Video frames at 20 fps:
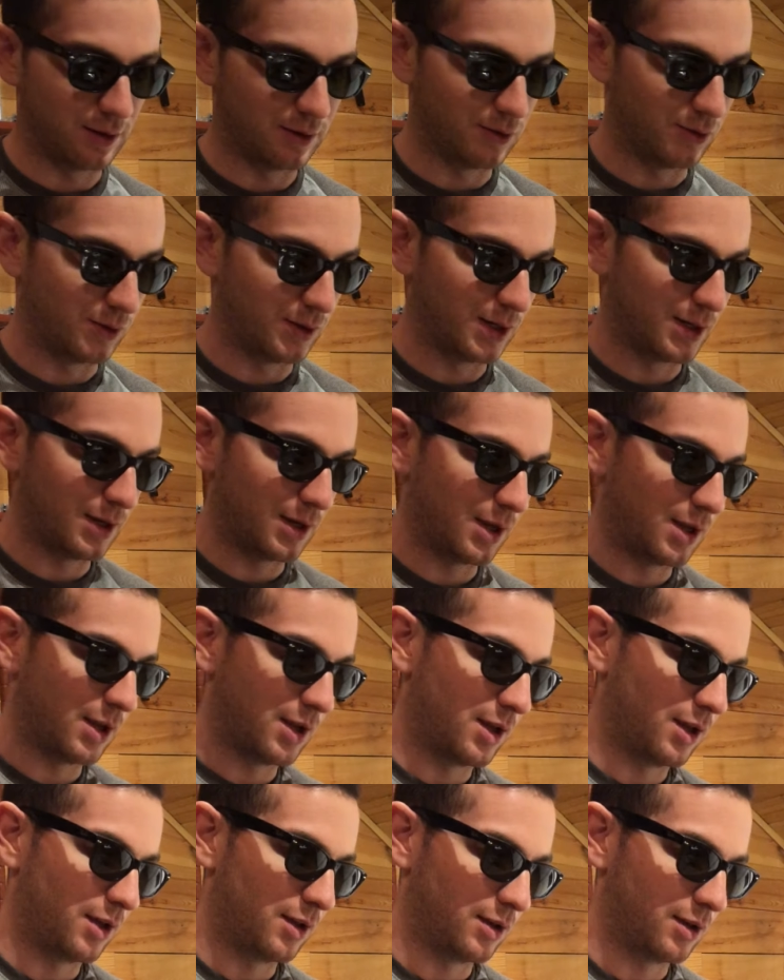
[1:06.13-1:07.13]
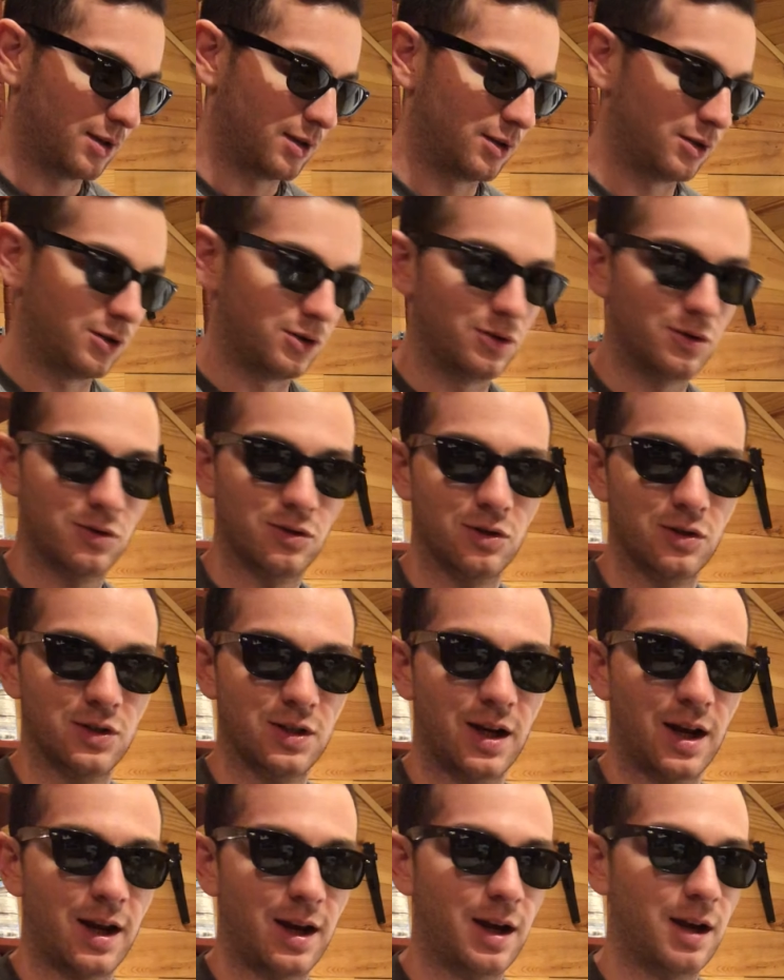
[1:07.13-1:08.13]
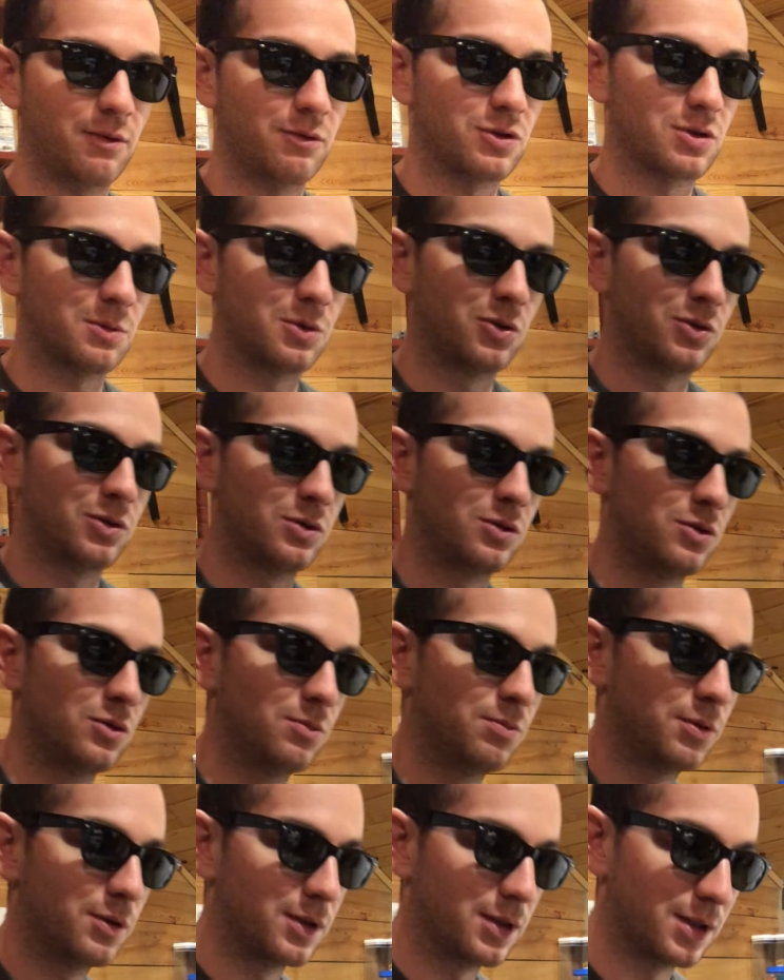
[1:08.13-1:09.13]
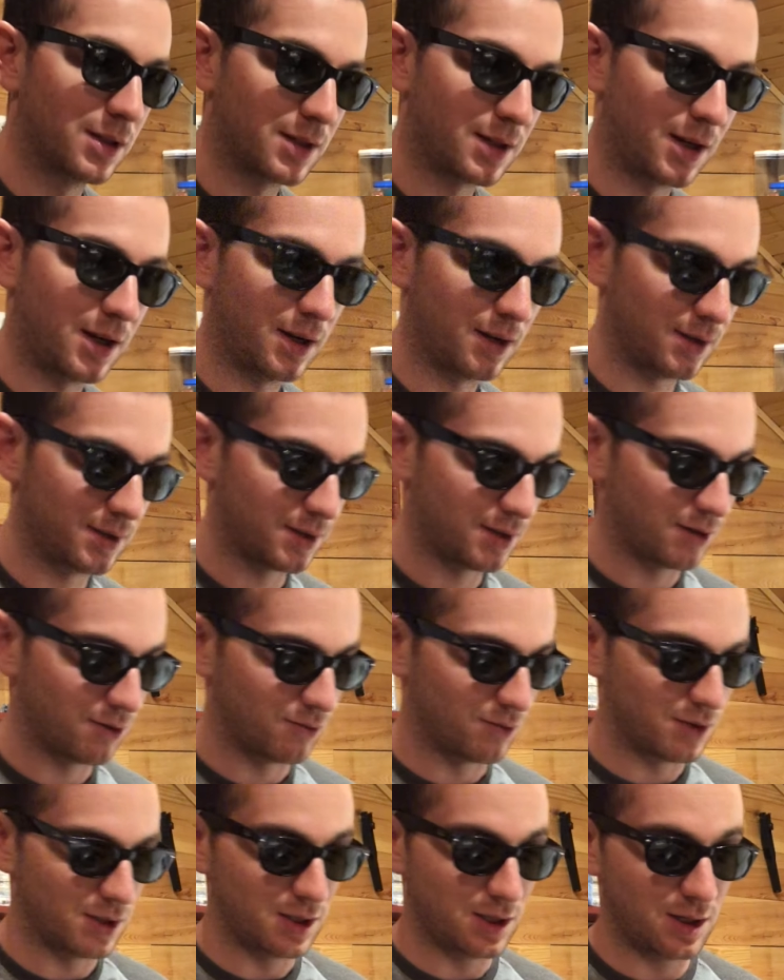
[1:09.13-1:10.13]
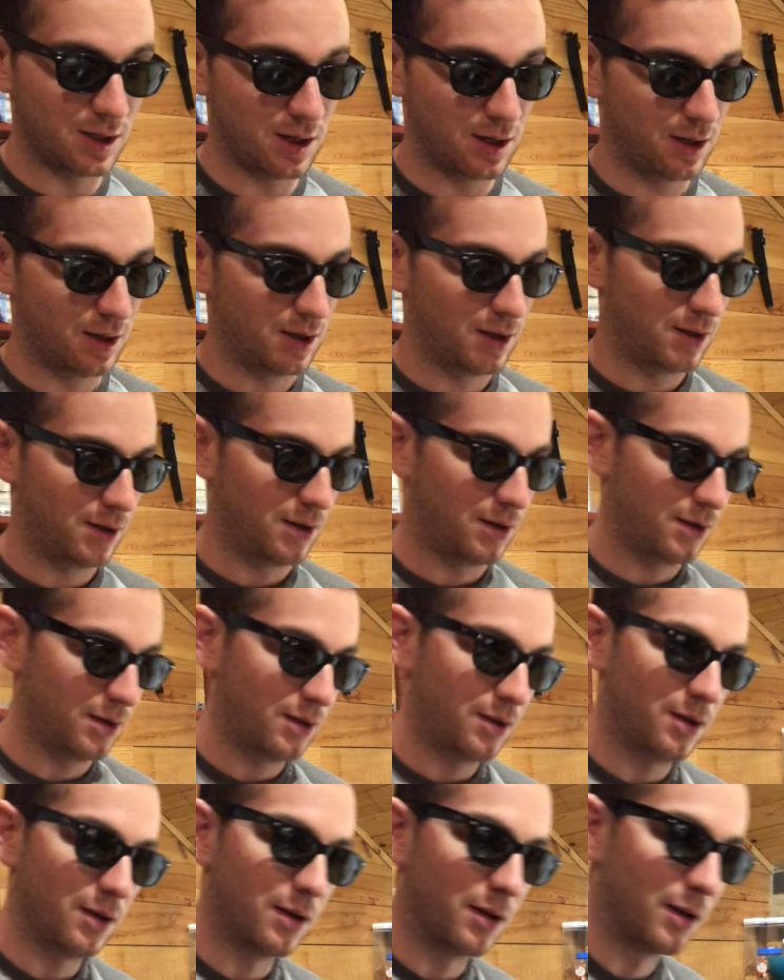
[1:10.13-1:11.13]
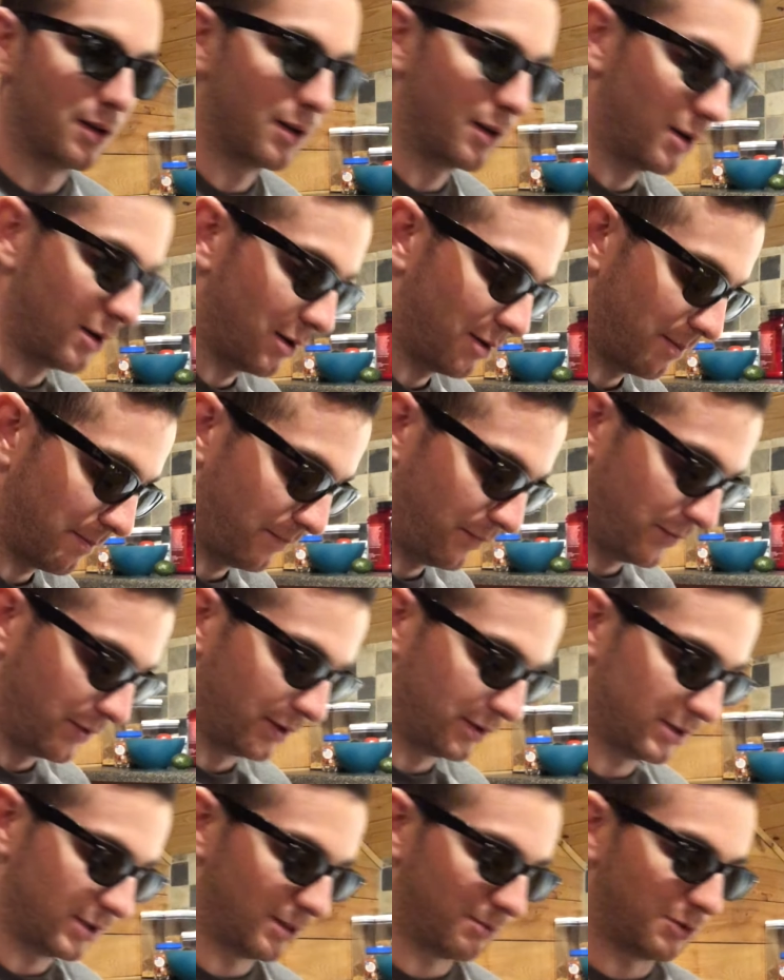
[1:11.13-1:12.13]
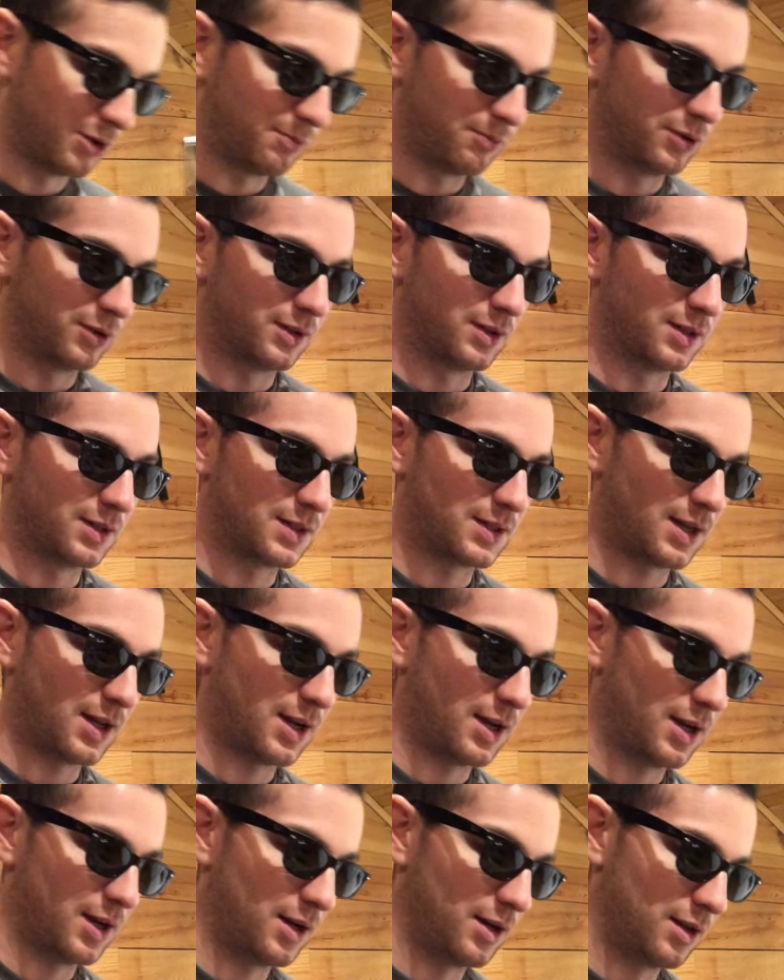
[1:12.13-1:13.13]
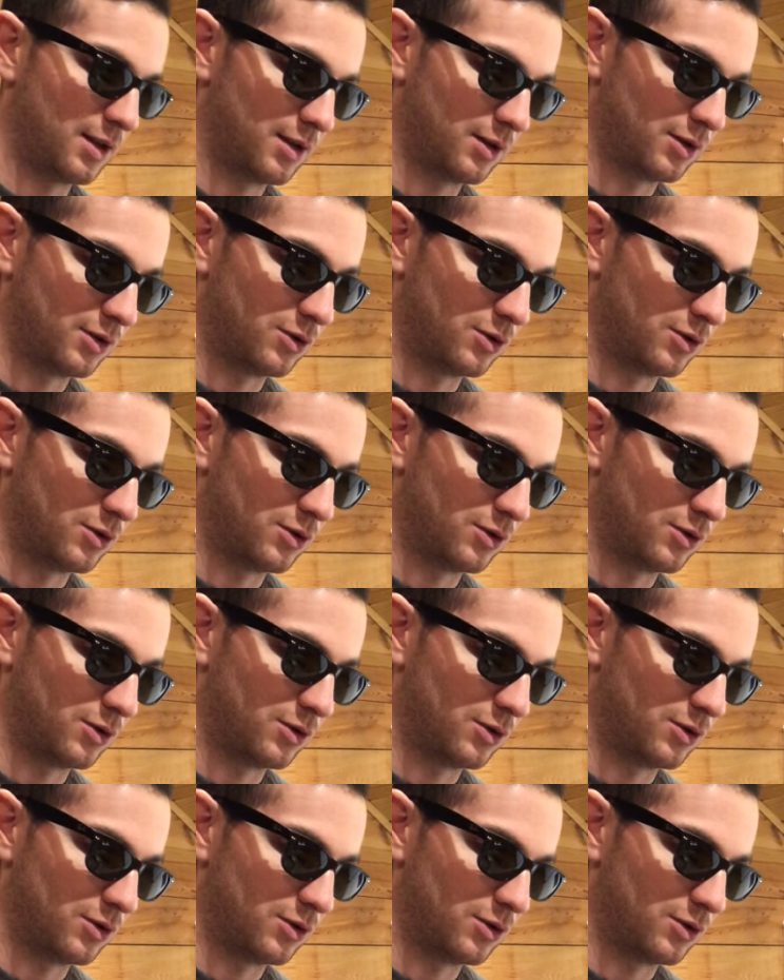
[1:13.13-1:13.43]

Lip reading: You get a user's guide, which I'm going to put to the side because I don't need. The lid I'm going to put to the side.